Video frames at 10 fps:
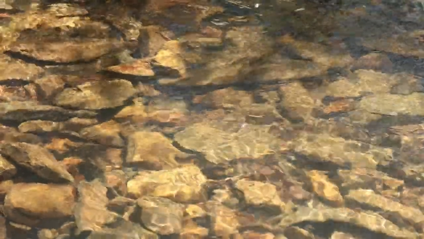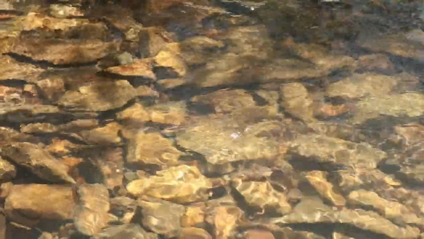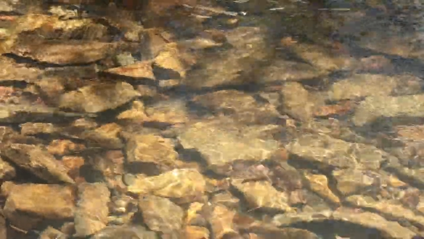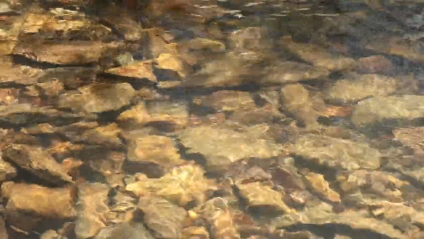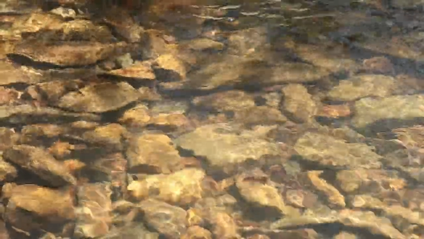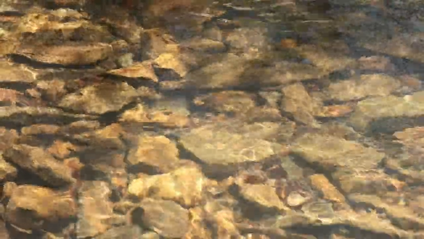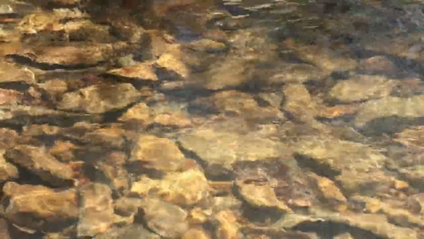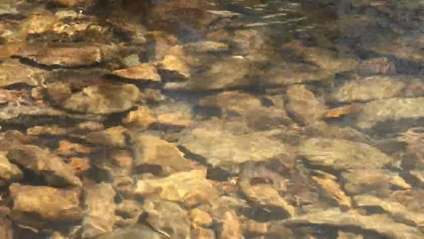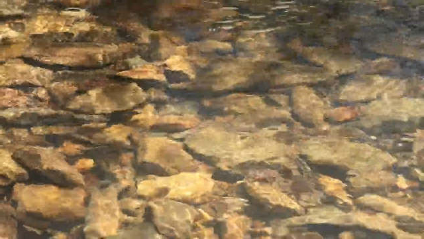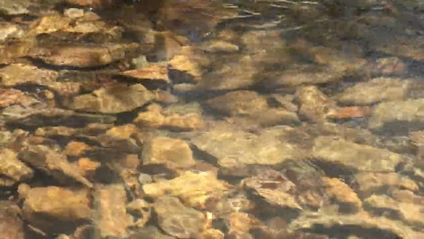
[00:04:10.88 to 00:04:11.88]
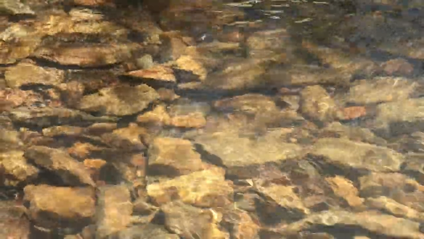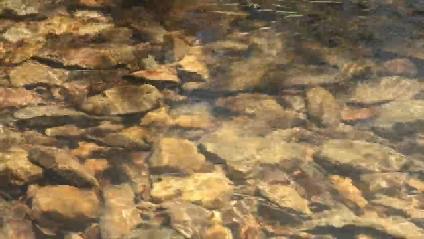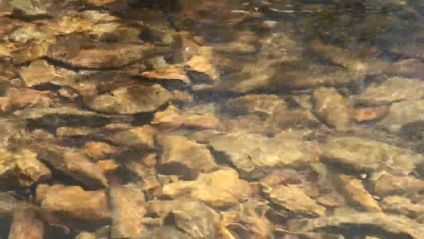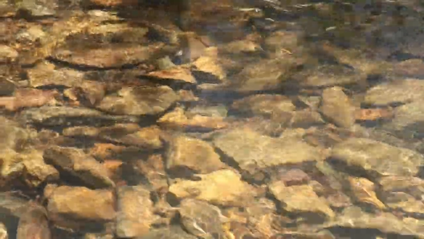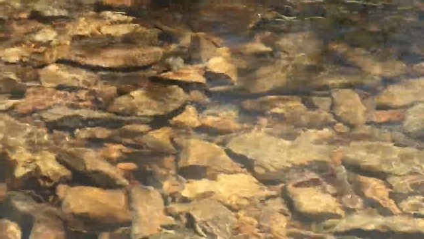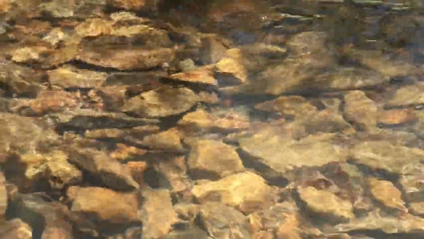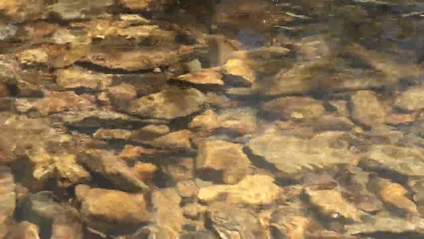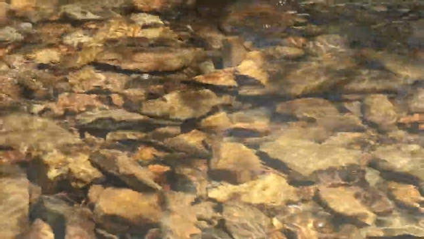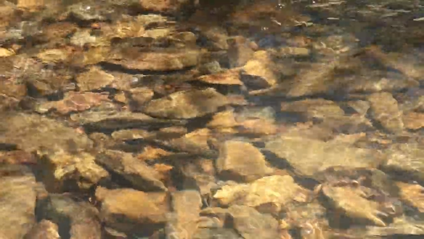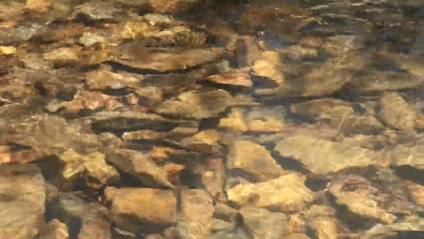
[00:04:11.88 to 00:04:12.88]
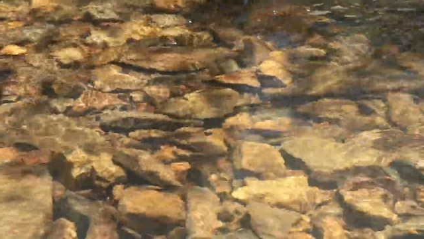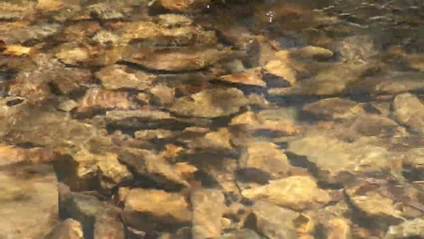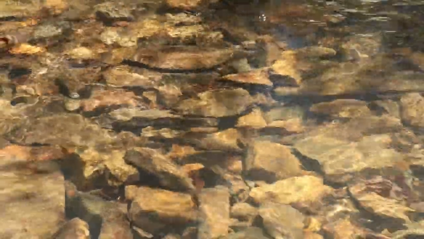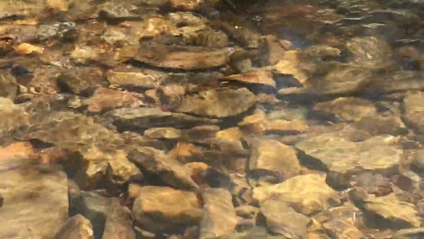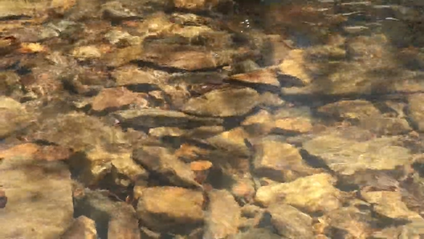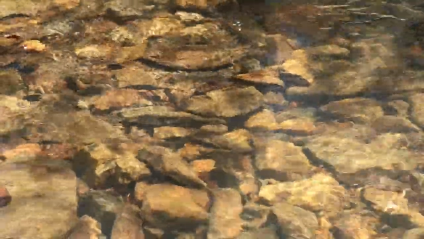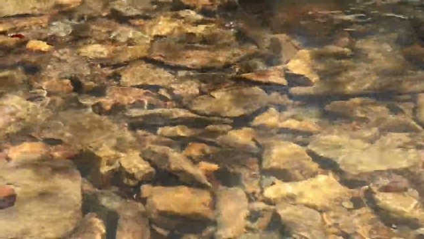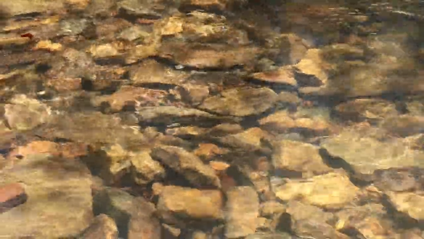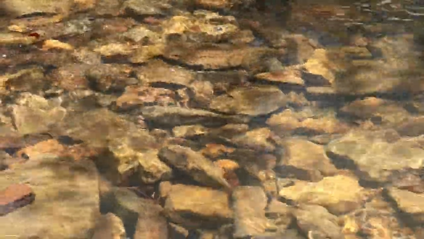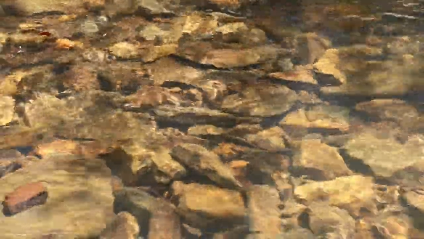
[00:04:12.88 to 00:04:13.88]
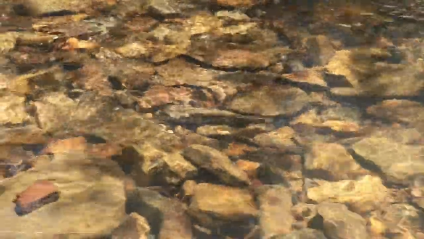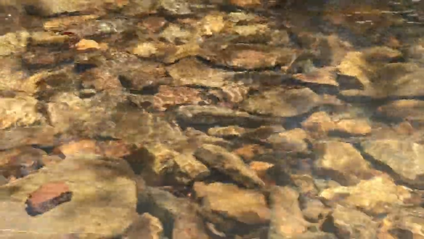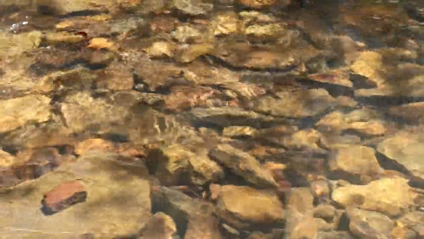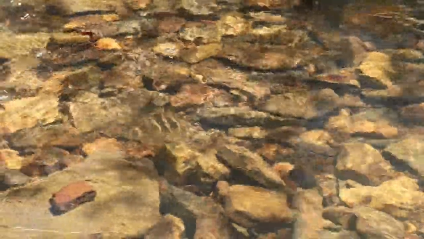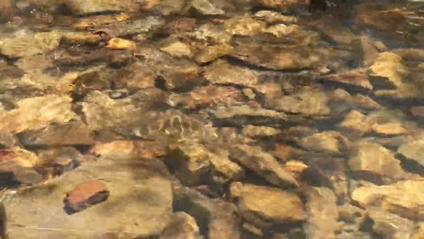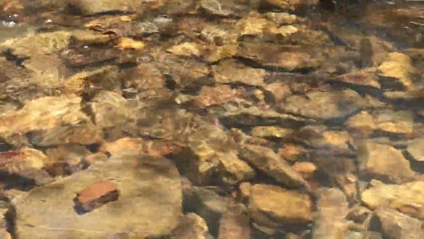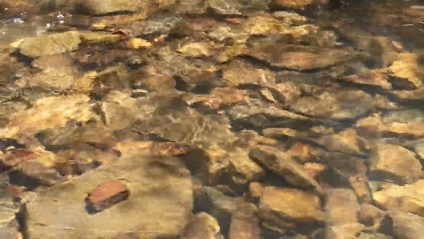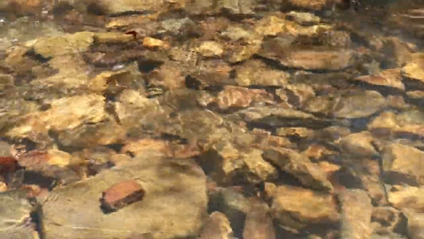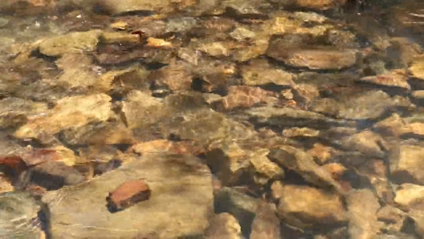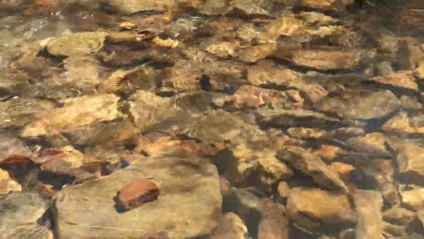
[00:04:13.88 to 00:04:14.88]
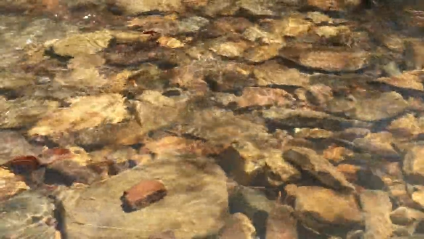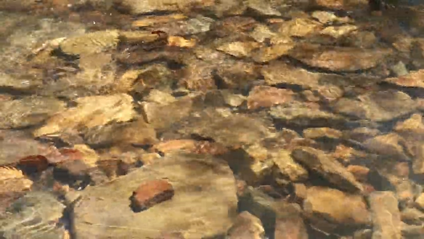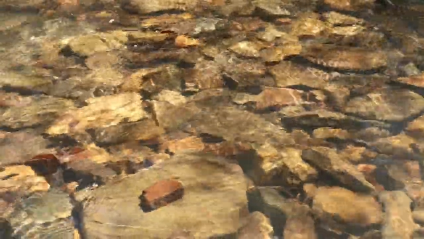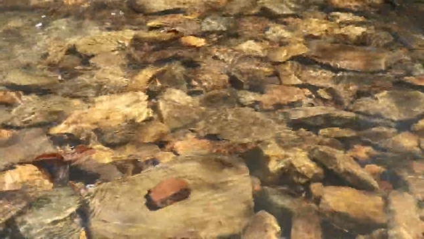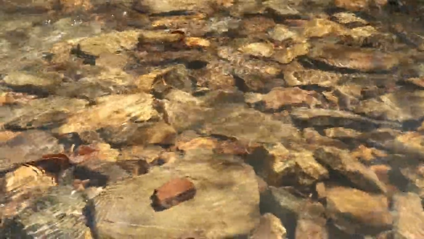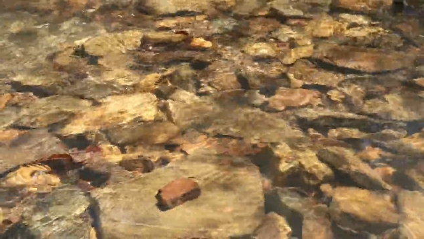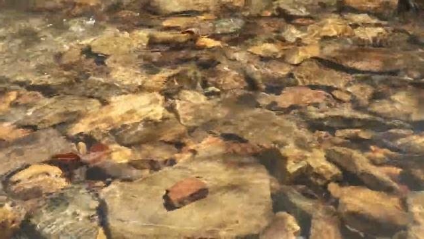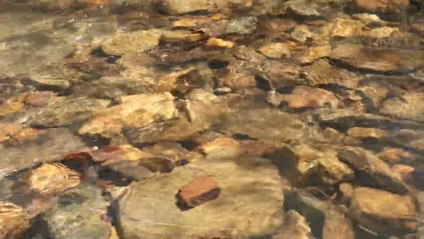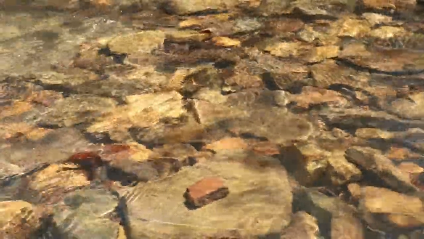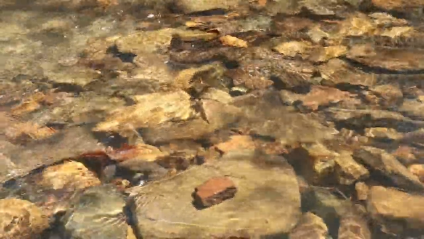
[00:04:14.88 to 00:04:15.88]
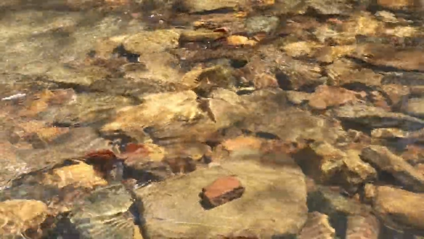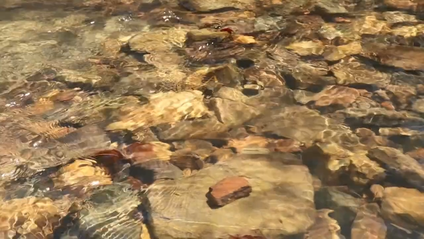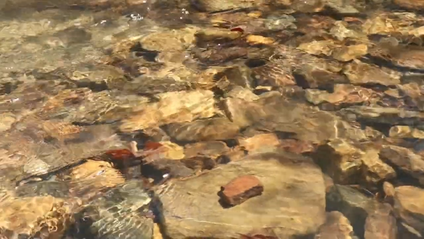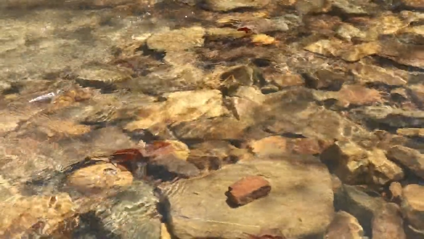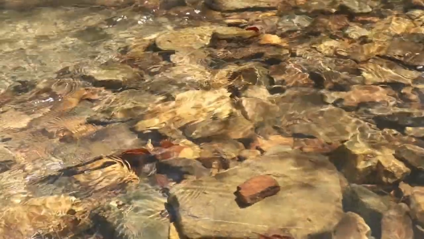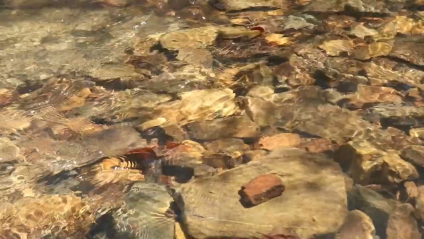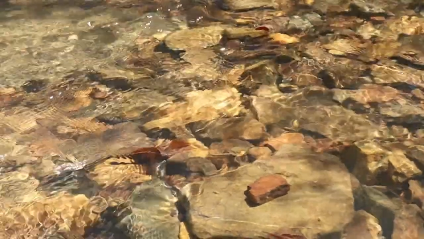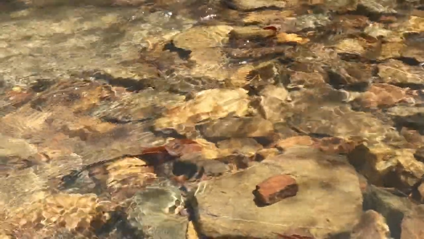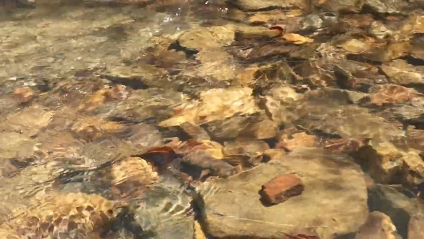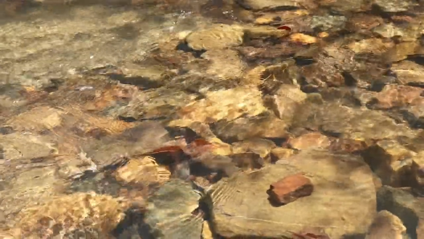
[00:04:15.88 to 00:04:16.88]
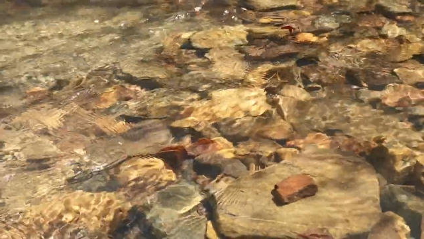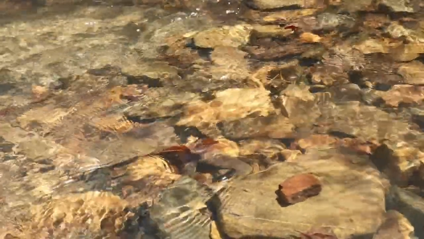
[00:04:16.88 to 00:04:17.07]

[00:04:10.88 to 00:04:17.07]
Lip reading: [unreadable: no face in view]